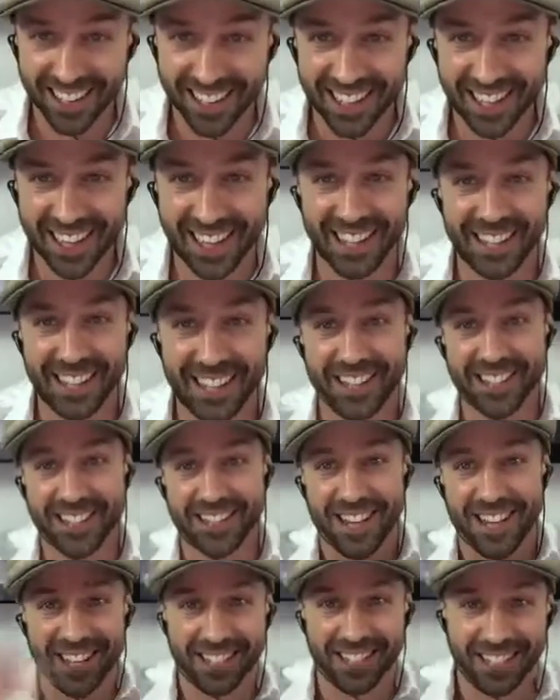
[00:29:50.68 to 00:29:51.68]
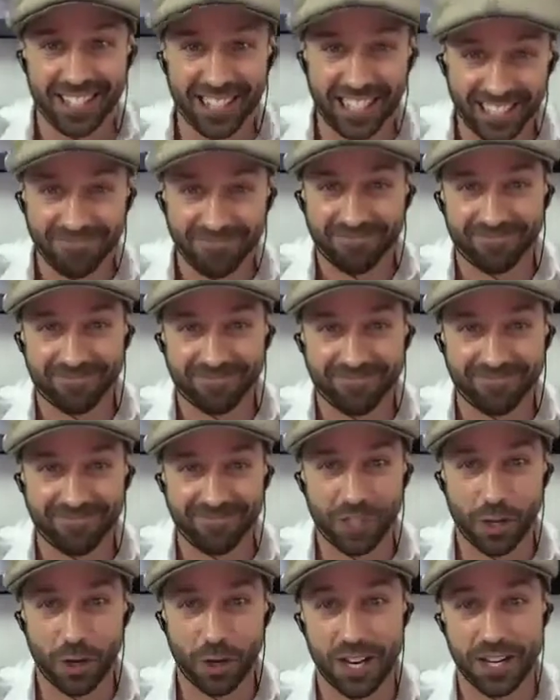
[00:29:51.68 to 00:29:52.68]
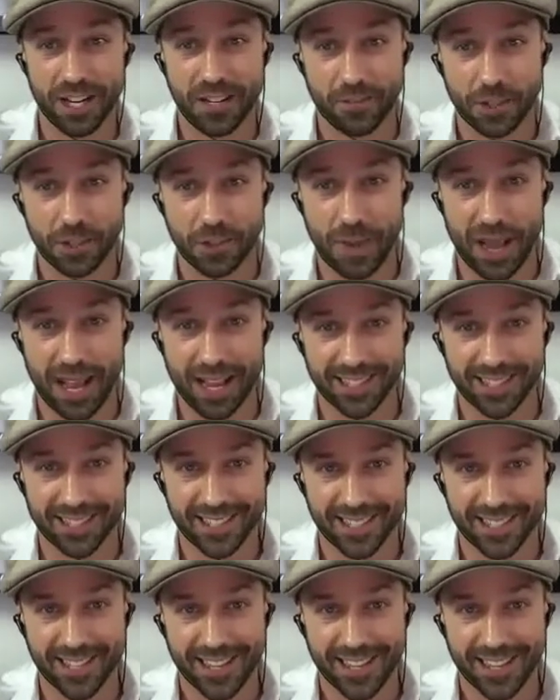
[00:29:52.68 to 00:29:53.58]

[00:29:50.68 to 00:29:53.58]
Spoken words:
and then suddenly you're in a different space.